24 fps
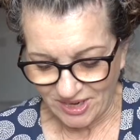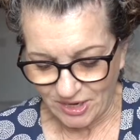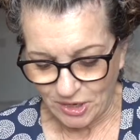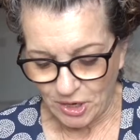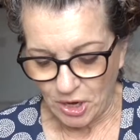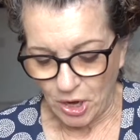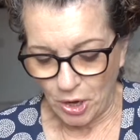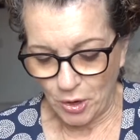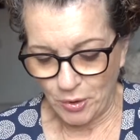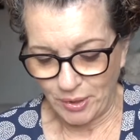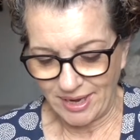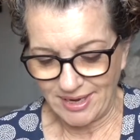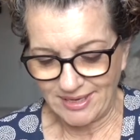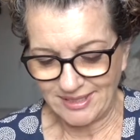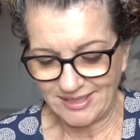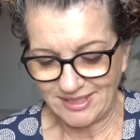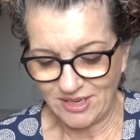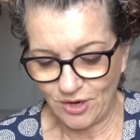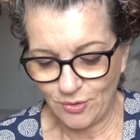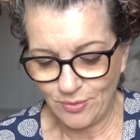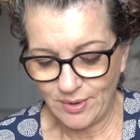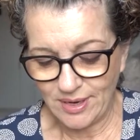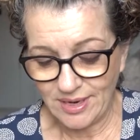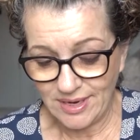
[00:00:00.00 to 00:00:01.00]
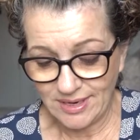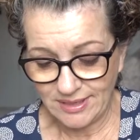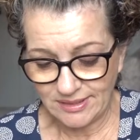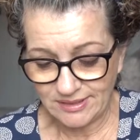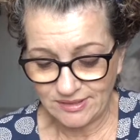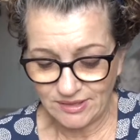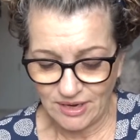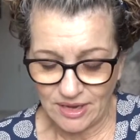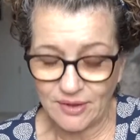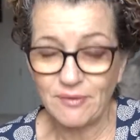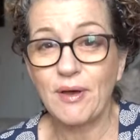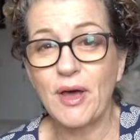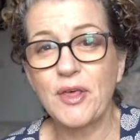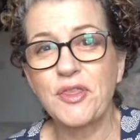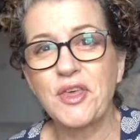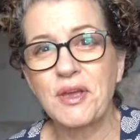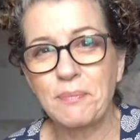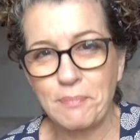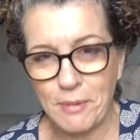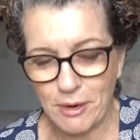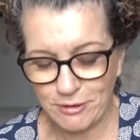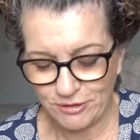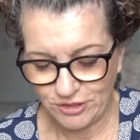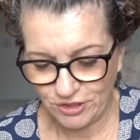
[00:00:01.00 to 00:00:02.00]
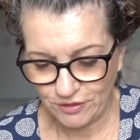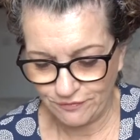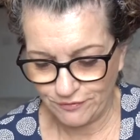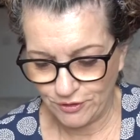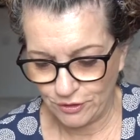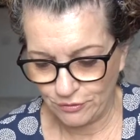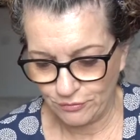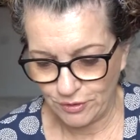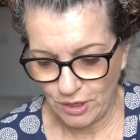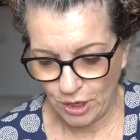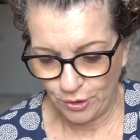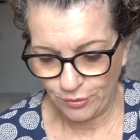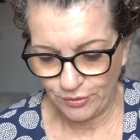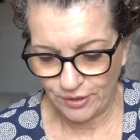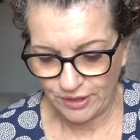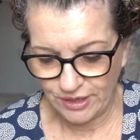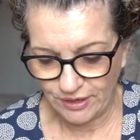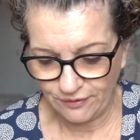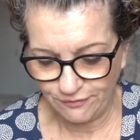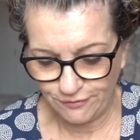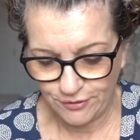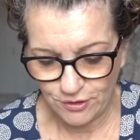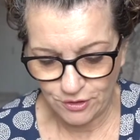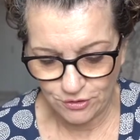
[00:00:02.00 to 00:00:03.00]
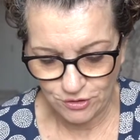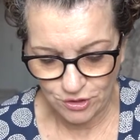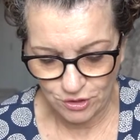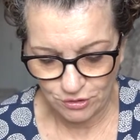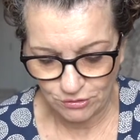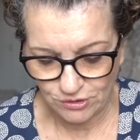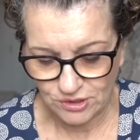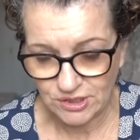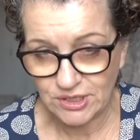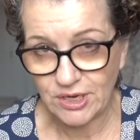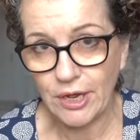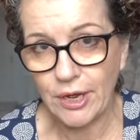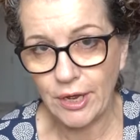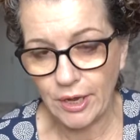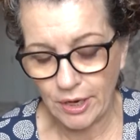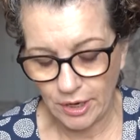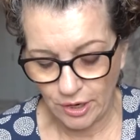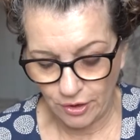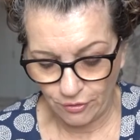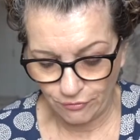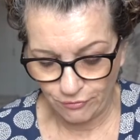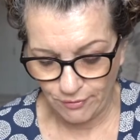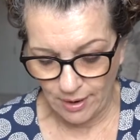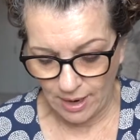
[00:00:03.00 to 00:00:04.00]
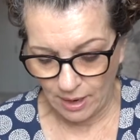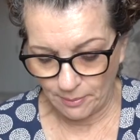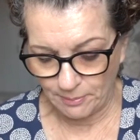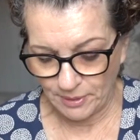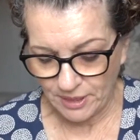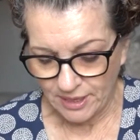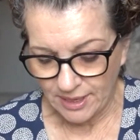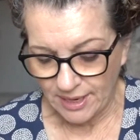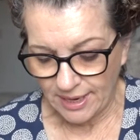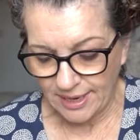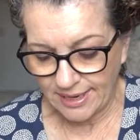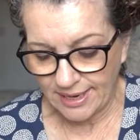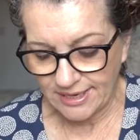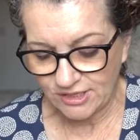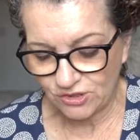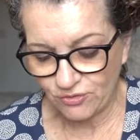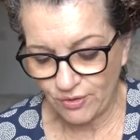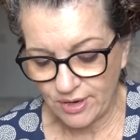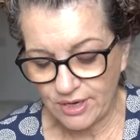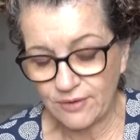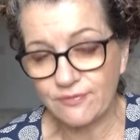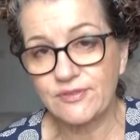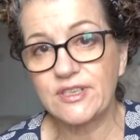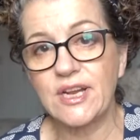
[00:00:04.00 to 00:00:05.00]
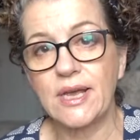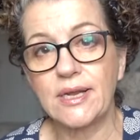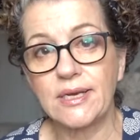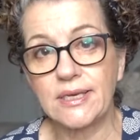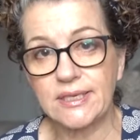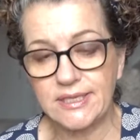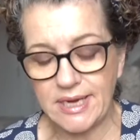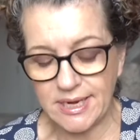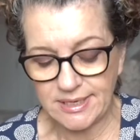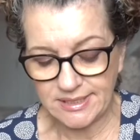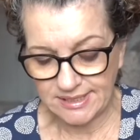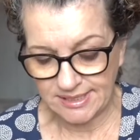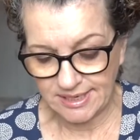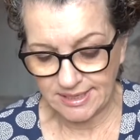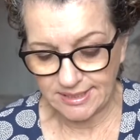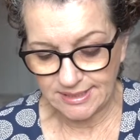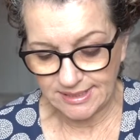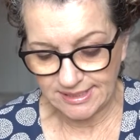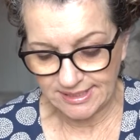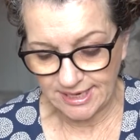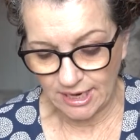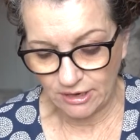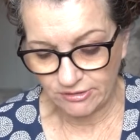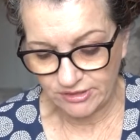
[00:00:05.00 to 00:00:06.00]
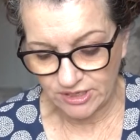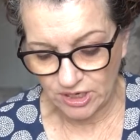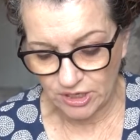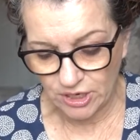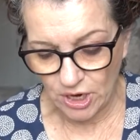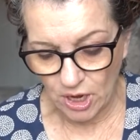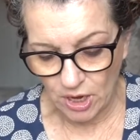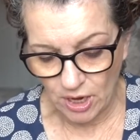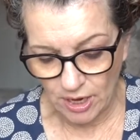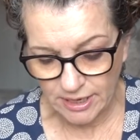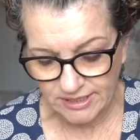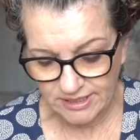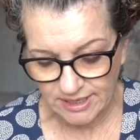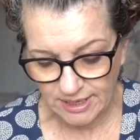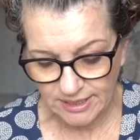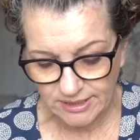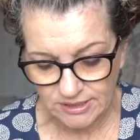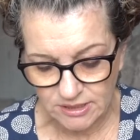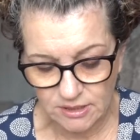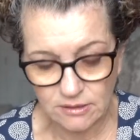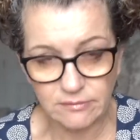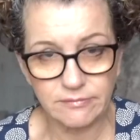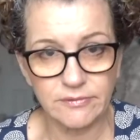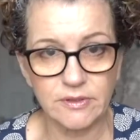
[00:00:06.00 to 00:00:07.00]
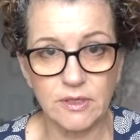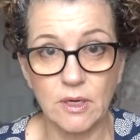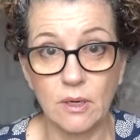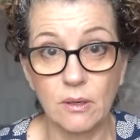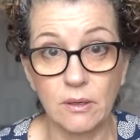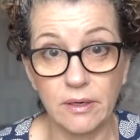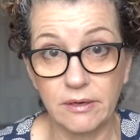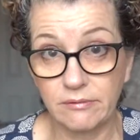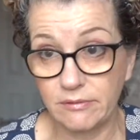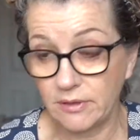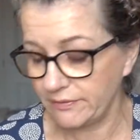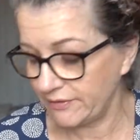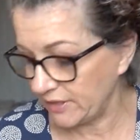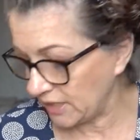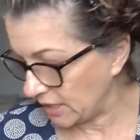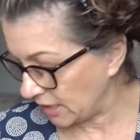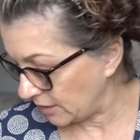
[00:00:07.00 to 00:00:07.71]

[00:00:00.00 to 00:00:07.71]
Okay, so it's, I think most of you know that if you use a rub, it gets rid of dead skin cells, and I tend to, can't get rid of it